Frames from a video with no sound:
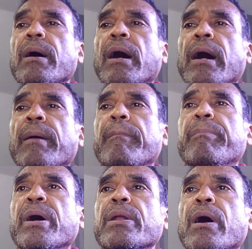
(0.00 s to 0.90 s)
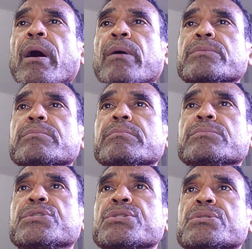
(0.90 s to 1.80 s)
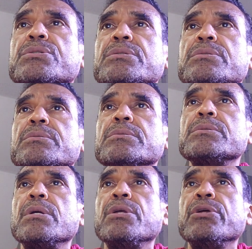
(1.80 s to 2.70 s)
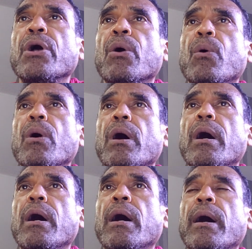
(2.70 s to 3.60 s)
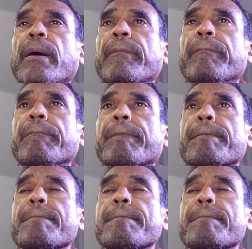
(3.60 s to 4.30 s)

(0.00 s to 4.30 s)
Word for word: Uh, but uh, just, you know, um,